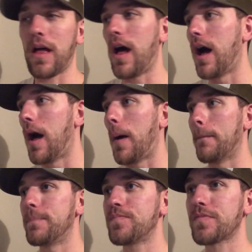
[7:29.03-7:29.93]

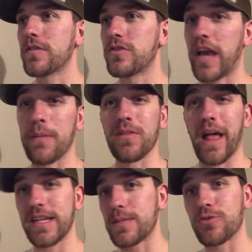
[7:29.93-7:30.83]
So yeah,
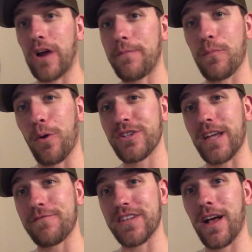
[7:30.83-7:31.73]
like, subscribe for more
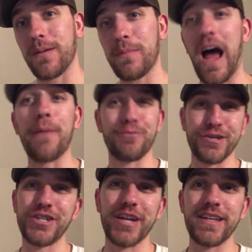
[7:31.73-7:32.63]
stuff to come. I
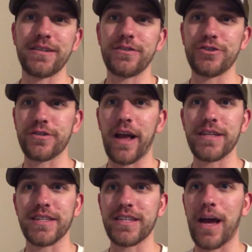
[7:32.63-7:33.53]
appreciate your
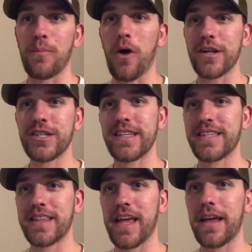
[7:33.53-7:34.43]
guys' time watching
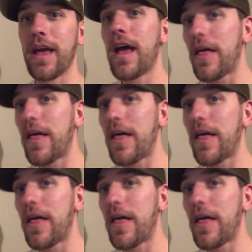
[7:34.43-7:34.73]
this thing.